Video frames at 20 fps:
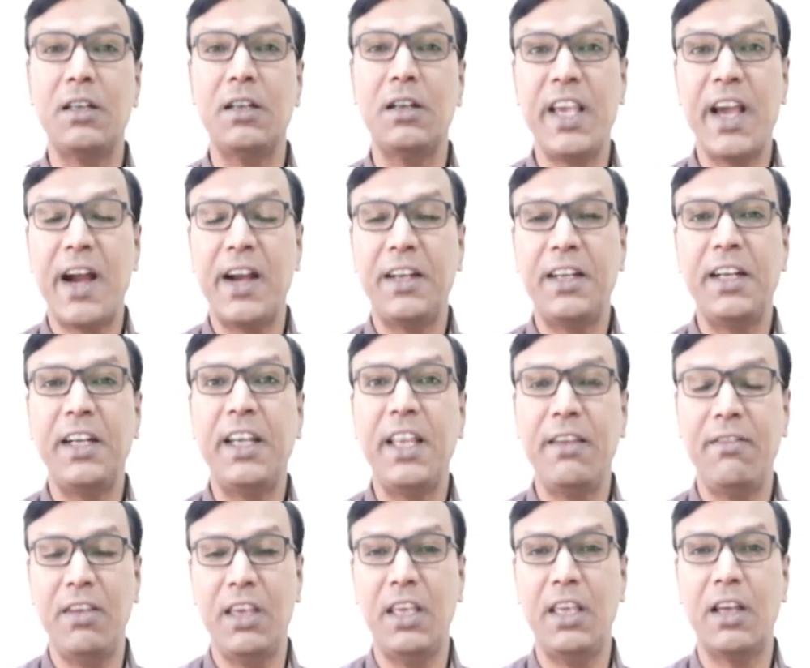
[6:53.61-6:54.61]
CRT
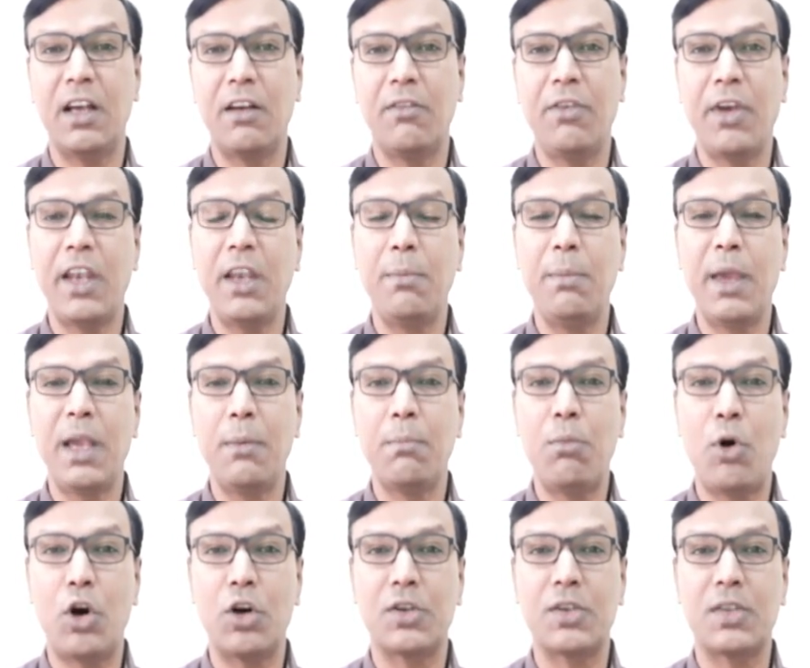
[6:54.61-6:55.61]
TV, a very
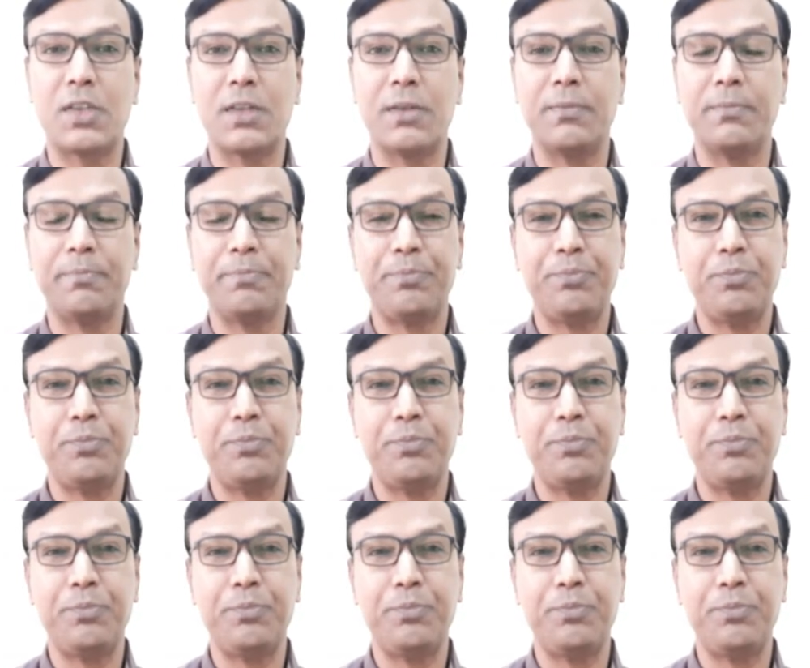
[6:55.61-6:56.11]
big box.